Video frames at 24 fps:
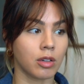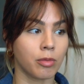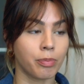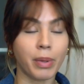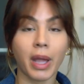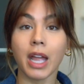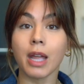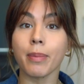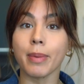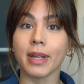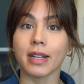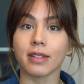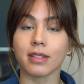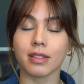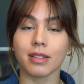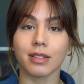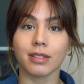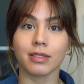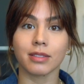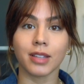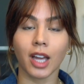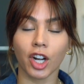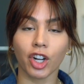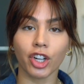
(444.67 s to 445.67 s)
babies
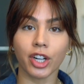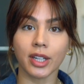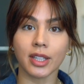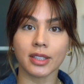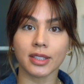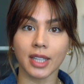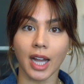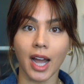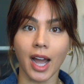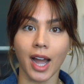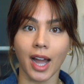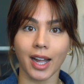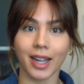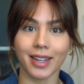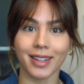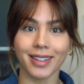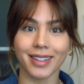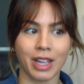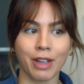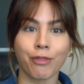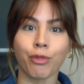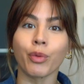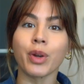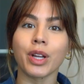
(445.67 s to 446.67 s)
that are gonna die
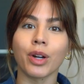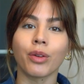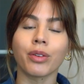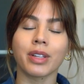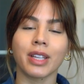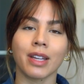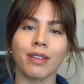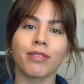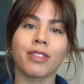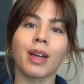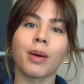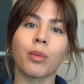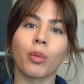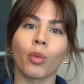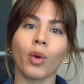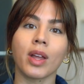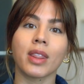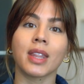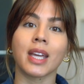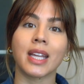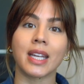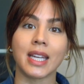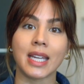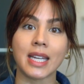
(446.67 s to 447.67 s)
if we don't give them
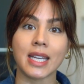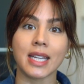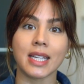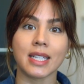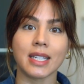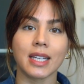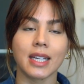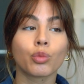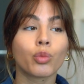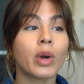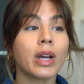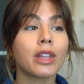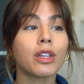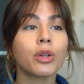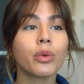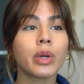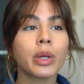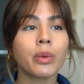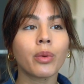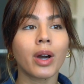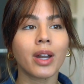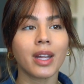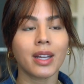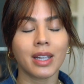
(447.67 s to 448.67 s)
what they need. Whether
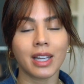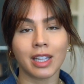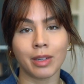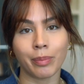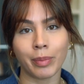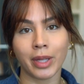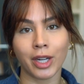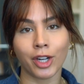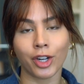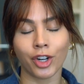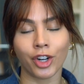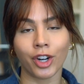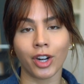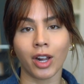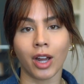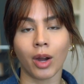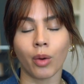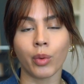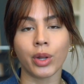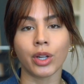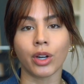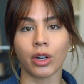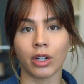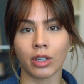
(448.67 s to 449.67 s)
we wanna admit it or
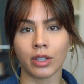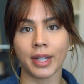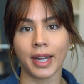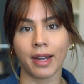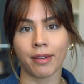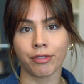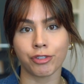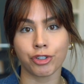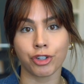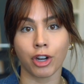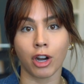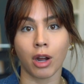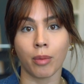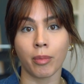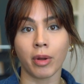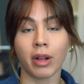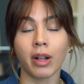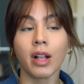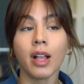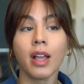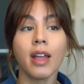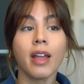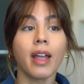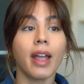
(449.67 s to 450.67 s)
not, we all have
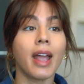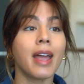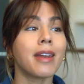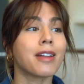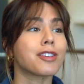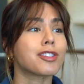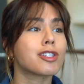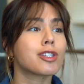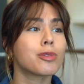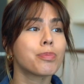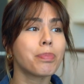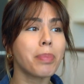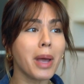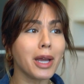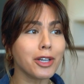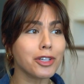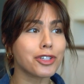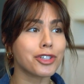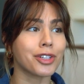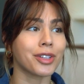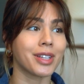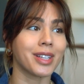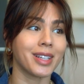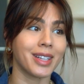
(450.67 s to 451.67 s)
trauma. And
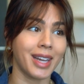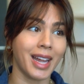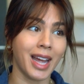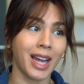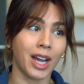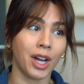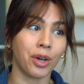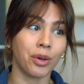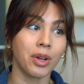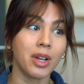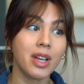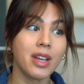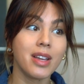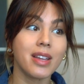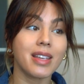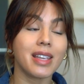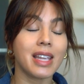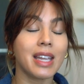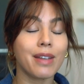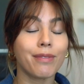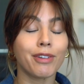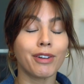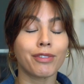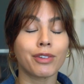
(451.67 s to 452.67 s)
especially now,
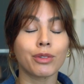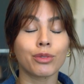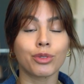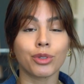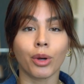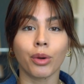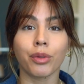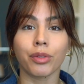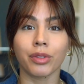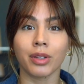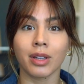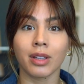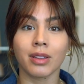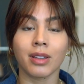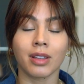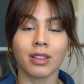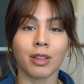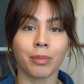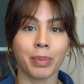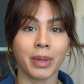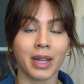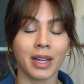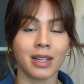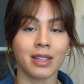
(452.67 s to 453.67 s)
even if you don't think that
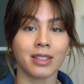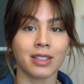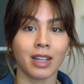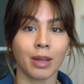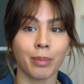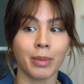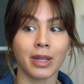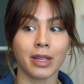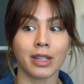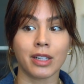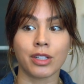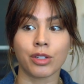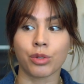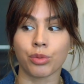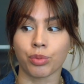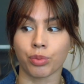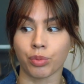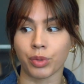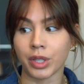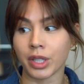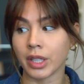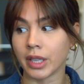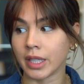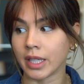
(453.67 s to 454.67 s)
the pandemic has
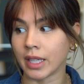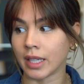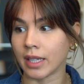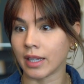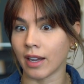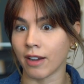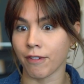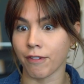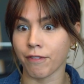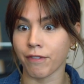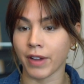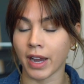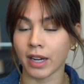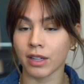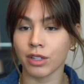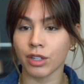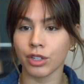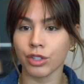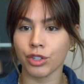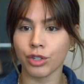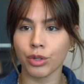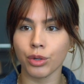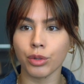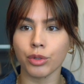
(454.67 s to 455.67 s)
really
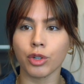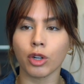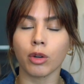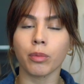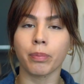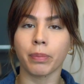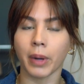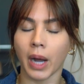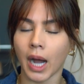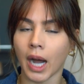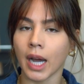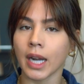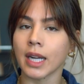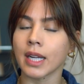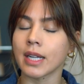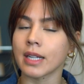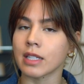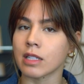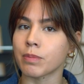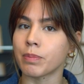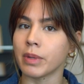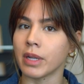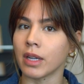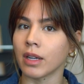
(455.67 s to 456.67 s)
affected you, your body
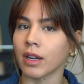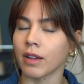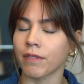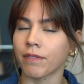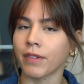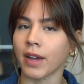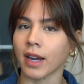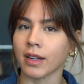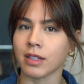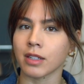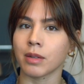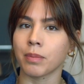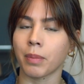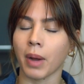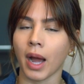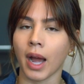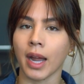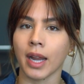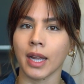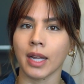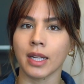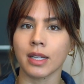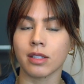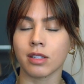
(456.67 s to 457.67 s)
is being affected
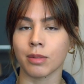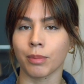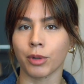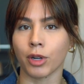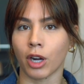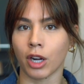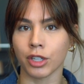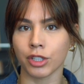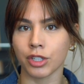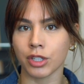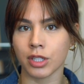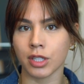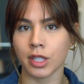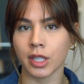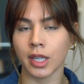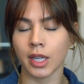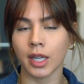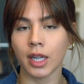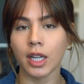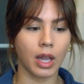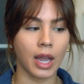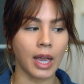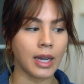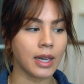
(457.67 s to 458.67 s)
by it
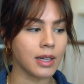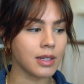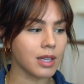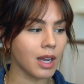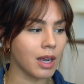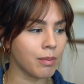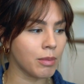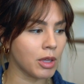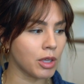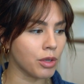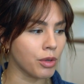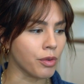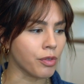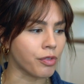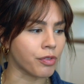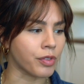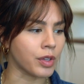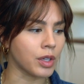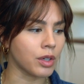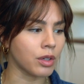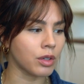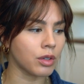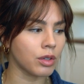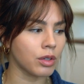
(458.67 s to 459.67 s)
subconsciously. Anytime that you
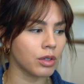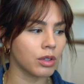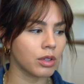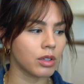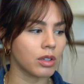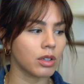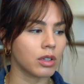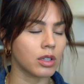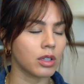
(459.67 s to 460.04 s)
feel